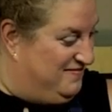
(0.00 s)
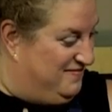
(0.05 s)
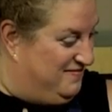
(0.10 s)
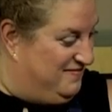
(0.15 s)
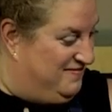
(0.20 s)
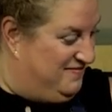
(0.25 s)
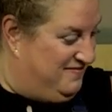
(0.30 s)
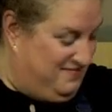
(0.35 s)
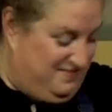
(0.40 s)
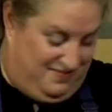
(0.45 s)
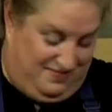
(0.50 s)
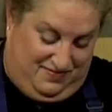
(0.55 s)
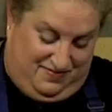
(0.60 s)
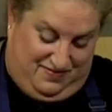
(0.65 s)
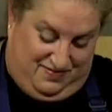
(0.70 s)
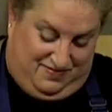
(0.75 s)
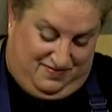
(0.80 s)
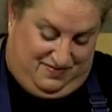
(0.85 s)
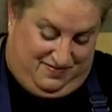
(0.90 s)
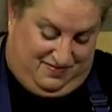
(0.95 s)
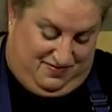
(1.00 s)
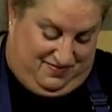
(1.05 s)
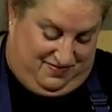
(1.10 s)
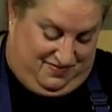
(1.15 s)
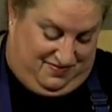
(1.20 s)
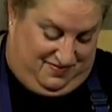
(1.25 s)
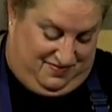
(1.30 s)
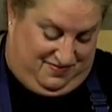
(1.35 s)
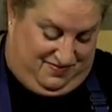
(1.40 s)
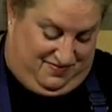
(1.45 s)

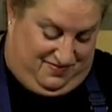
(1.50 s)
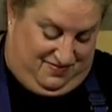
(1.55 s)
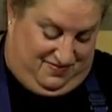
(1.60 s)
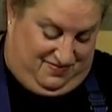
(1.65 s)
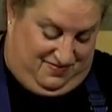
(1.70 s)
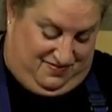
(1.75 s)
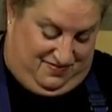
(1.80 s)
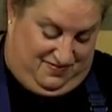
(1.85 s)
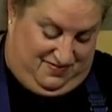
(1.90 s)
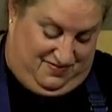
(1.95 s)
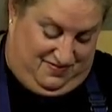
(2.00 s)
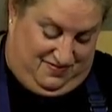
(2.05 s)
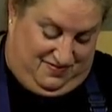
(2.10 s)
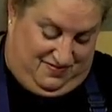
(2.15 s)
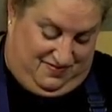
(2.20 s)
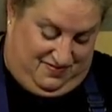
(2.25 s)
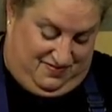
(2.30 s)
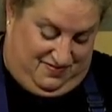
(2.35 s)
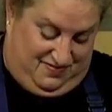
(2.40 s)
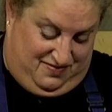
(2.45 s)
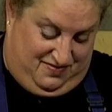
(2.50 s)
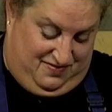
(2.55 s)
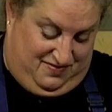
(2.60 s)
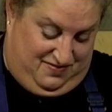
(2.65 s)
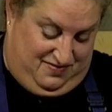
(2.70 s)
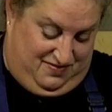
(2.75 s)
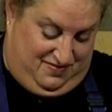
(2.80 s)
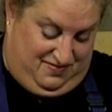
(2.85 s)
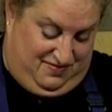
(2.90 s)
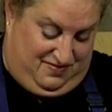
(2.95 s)

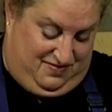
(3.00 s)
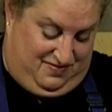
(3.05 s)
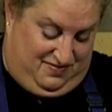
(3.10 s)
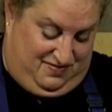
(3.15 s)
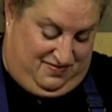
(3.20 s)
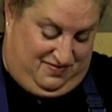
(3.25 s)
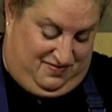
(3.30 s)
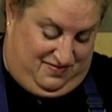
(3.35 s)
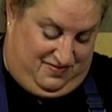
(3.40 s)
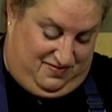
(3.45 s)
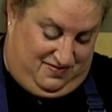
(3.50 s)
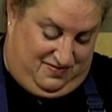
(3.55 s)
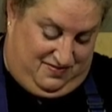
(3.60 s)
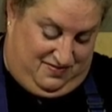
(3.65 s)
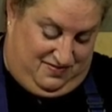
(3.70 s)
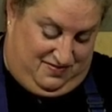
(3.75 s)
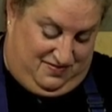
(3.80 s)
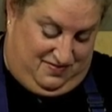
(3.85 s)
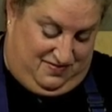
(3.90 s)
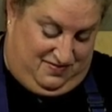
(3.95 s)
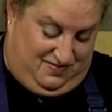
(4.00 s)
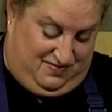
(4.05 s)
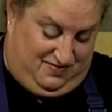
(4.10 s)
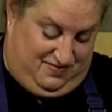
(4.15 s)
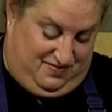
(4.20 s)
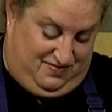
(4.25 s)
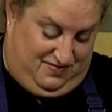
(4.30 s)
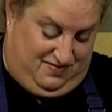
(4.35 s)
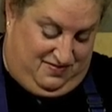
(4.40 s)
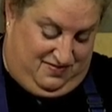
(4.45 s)

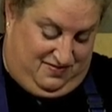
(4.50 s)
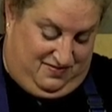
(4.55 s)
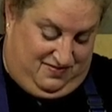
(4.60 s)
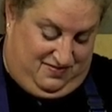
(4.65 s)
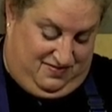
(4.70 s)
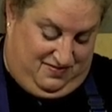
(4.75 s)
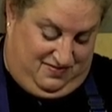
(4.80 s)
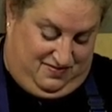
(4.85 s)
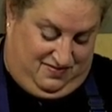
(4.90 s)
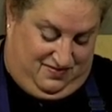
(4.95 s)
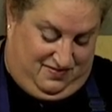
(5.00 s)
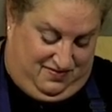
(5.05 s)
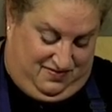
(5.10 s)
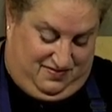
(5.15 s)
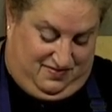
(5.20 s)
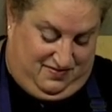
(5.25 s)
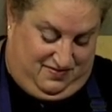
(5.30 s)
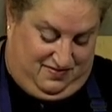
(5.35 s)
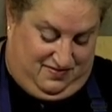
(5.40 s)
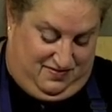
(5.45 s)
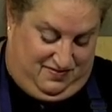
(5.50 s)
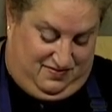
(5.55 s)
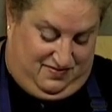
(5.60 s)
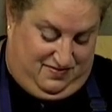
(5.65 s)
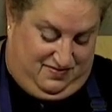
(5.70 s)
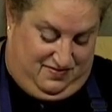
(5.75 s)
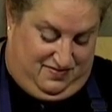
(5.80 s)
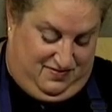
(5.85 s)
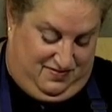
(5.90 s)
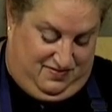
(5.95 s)

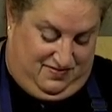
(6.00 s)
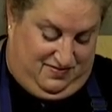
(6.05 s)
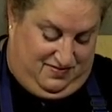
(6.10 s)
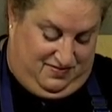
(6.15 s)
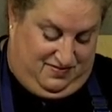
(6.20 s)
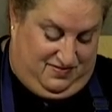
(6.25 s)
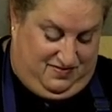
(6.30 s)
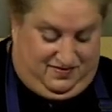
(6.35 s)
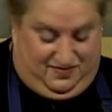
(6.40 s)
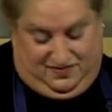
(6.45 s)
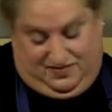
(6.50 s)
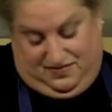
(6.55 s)
No words are spoken by the person on screen.